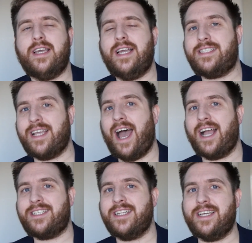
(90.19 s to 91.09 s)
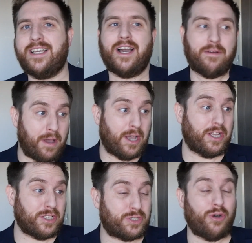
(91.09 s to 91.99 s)
It's actually an
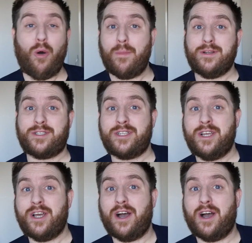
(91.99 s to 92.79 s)
assortment